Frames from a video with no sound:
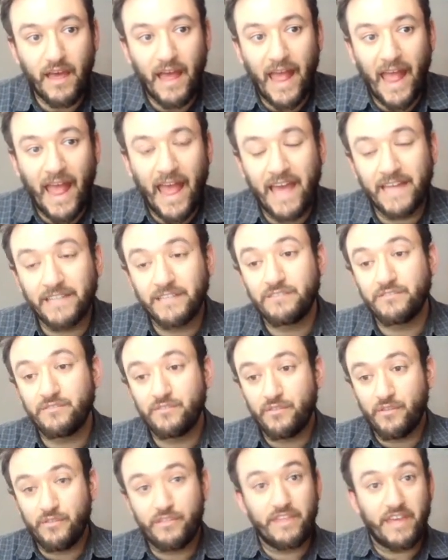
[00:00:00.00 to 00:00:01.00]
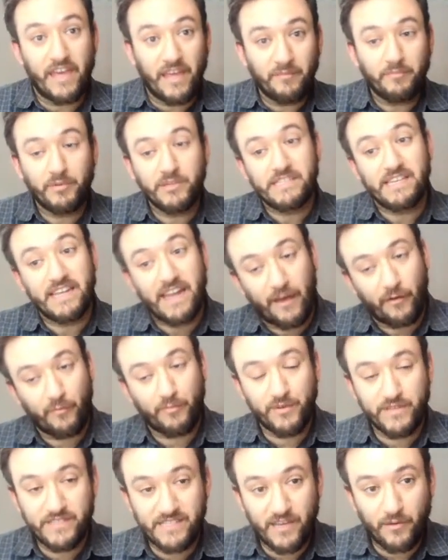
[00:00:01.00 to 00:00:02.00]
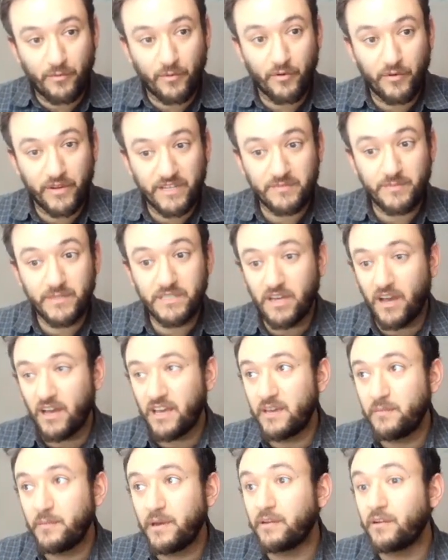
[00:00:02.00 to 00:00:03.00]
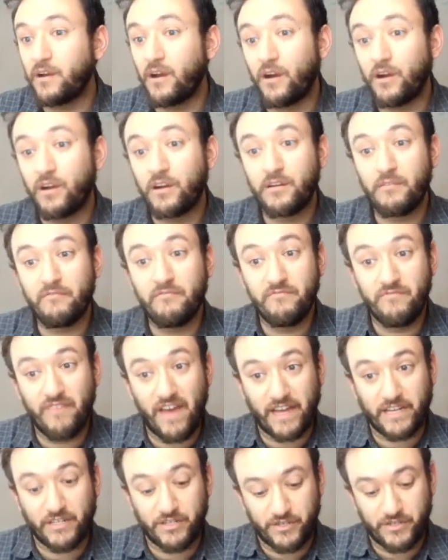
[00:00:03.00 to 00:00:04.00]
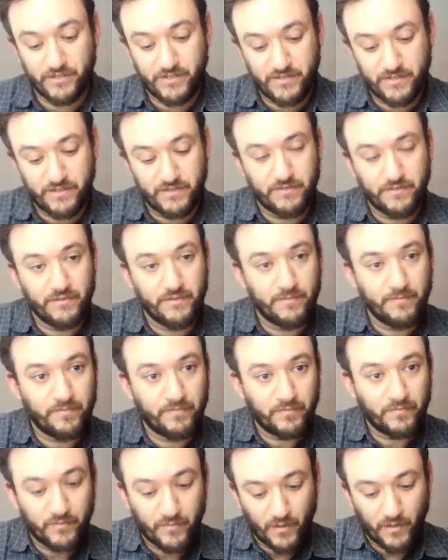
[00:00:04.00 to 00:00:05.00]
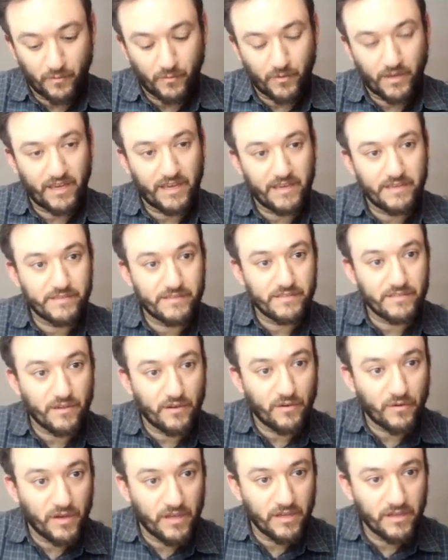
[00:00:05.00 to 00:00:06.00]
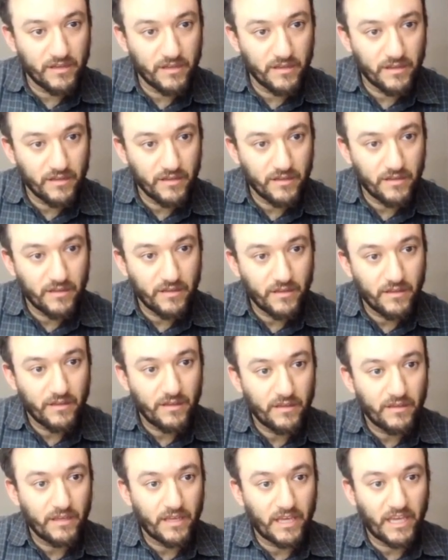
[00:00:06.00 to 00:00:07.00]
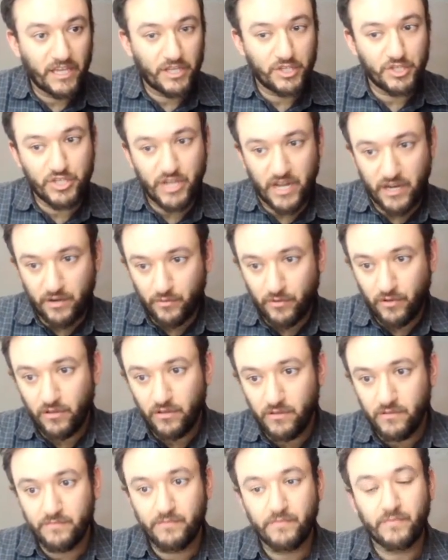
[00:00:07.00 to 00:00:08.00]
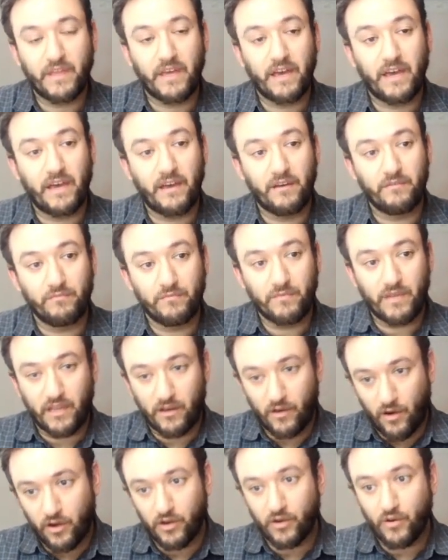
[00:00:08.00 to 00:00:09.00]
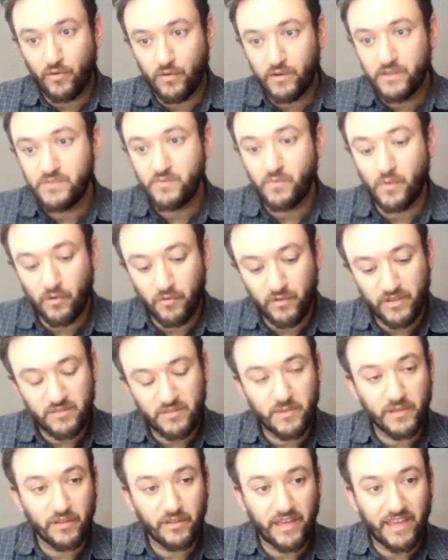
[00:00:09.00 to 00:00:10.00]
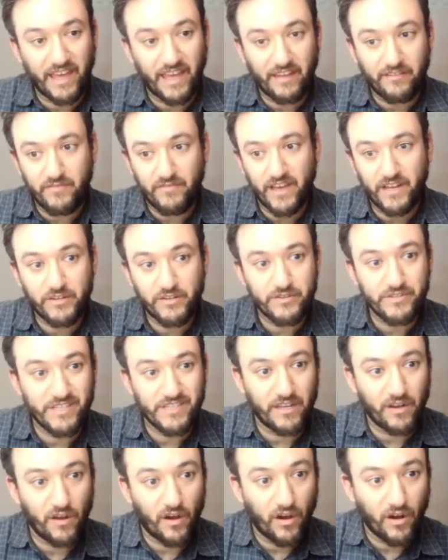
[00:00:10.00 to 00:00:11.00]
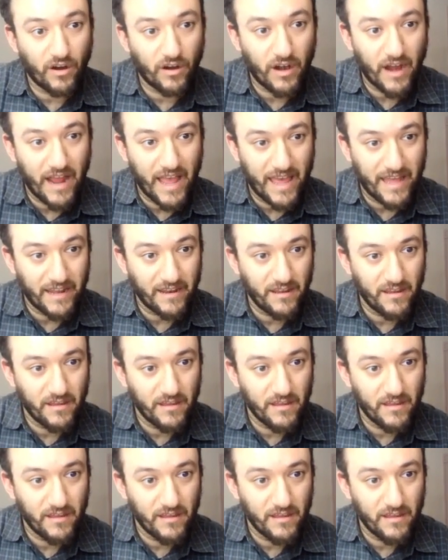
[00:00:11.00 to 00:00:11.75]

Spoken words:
And the inputs and outputs that we're going to be talking about are vectors. Okay, so in general, in our course, we're going to be looking at vectors in Rn.